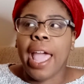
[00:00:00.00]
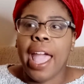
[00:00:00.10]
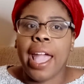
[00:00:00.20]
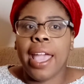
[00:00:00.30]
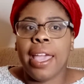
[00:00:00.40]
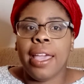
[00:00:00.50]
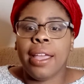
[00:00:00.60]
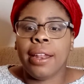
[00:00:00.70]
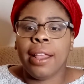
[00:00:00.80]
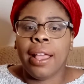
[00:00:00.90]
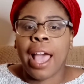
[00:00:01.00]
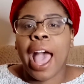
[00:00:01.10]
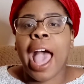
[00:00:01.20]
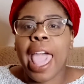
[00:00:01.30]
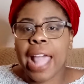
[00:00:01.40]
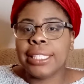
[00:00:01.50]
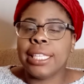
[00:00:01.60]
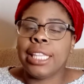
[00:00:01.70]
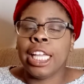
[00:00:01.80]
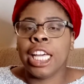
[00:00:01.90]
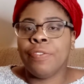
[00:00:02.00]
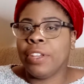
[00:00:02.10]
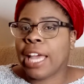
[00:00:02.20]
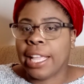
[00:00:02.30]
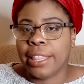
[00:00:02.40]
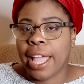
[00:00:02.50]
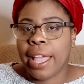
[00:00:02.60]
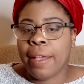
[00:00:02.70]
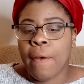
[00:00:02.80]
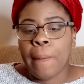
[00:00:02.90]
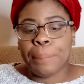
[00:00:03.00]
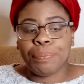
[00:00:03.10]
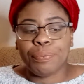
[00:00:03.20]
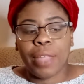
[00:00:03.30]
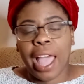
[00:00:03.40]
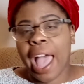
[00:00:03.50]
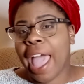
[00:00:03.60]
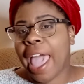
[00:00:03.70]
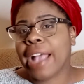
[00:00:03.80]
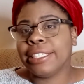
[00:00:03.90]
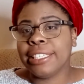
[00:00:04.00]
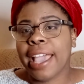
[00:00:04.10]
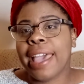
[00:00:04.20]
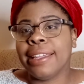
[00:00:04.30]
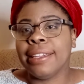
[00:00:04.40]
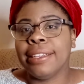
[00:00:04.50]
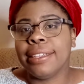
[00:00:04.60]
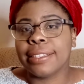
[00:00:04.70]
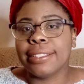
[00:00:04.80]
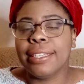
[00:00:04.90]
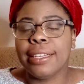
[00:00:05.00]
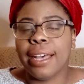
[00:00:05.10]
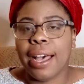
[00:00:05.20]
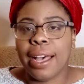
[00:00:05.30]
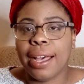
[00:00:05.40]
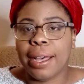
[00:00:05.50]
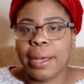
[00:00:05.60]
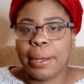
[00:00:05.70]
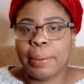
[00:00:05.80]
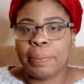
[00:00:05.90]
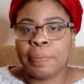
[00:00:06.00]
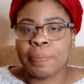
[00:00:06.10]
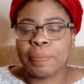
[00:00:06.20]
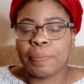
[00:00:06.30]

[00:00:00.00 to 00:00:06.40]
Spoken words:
And I had to think of it like that. I actually had looked, and